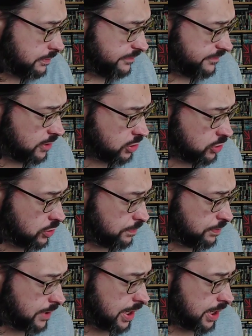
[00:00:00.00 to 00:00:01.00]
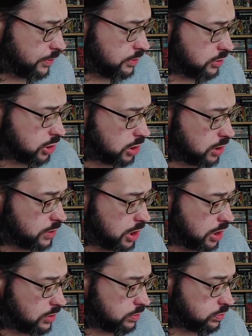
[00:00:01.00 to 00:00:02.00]
first up I will show
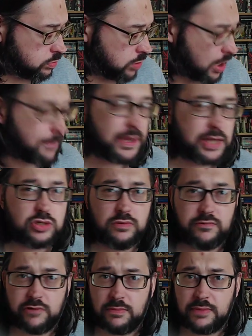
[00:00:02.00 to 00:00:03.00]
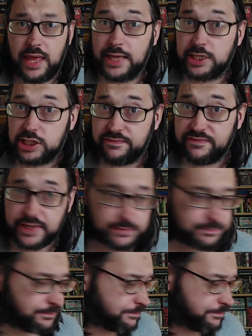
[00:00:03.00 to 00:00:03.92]
you what I picked up from HMV.